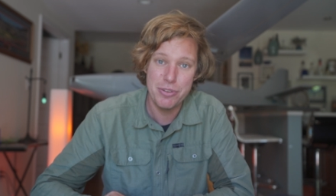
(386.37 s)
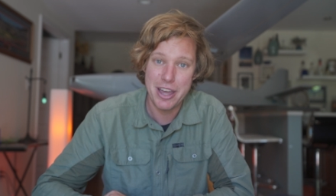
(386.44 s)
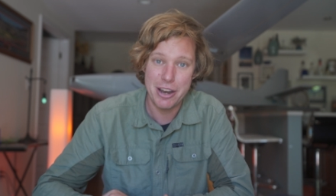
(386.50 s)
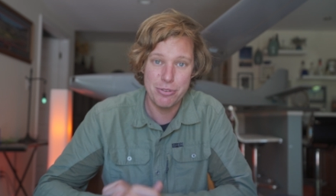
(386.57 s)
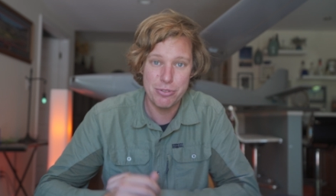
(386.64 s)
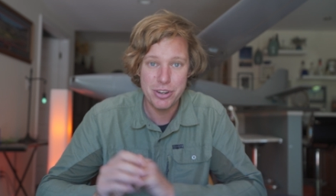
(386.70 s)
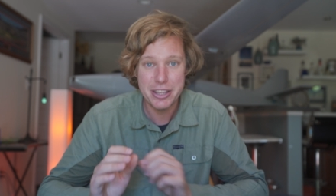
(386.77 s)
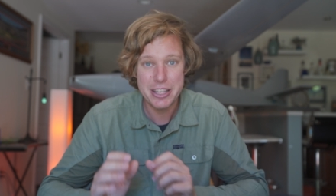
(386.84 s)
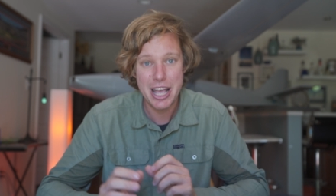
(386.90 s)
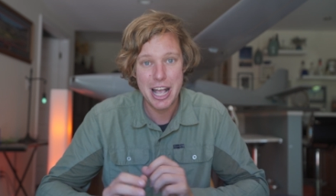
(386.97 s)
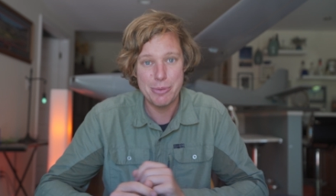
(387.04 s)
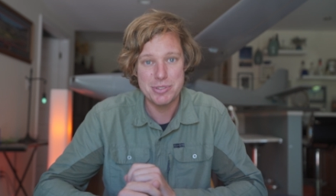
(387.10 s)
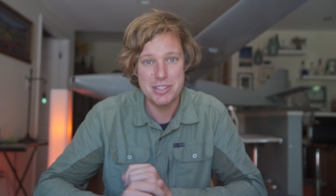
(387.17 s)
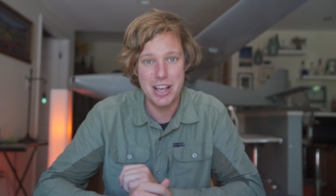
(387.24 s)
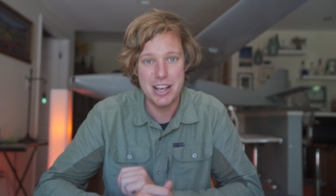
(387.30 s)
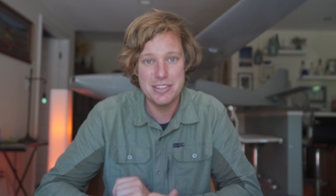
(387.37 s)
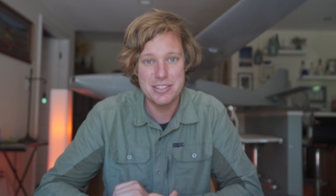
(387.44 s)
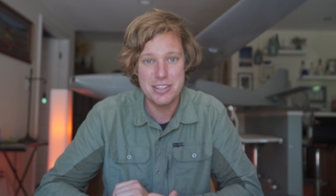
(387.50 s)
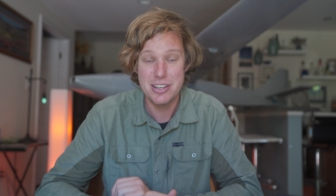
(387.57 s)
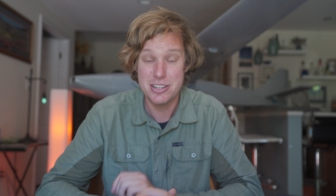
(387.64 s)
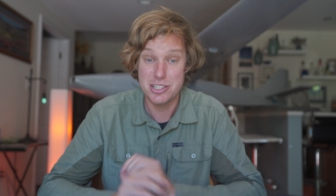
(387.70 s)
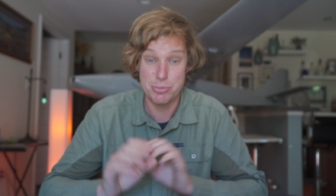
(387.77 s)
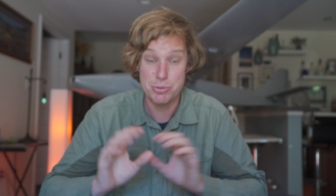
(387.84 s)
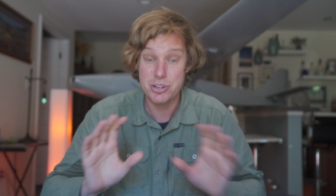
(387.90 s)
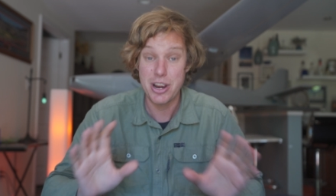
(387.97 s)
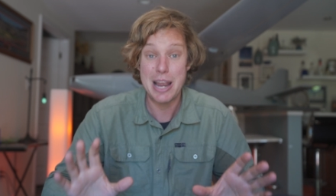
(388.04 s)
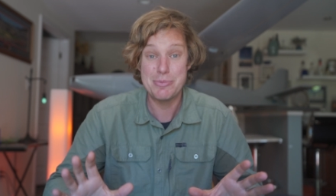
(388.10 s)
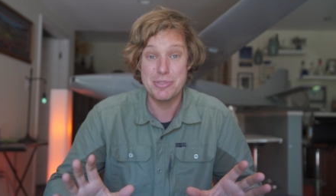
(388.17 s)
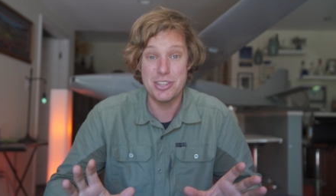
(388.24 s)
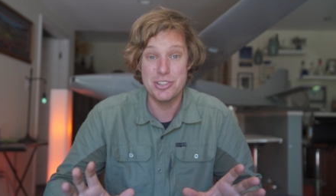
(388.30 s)
That really helps us.
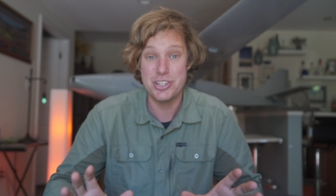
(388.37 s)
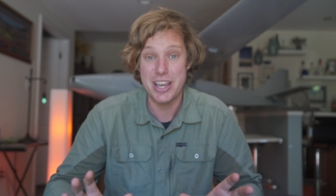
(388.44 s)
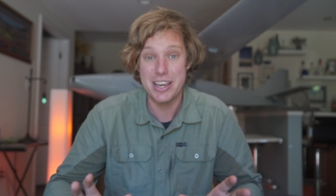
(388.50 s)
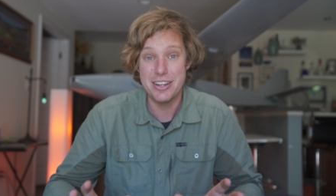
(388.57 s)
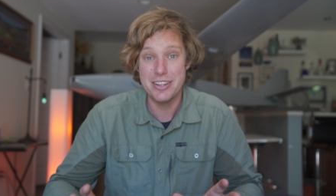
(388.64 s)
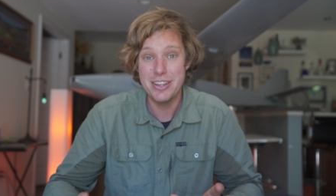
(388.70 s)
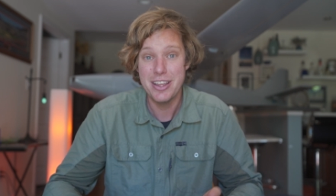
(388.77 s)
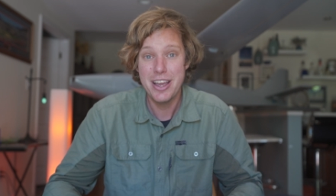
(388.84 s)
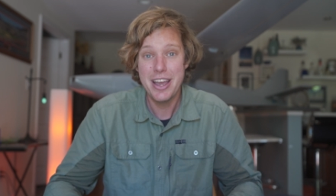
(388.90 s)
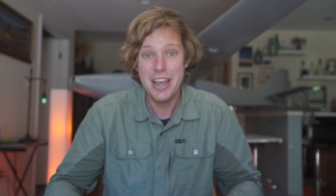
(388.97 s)
Subscribe to the channel.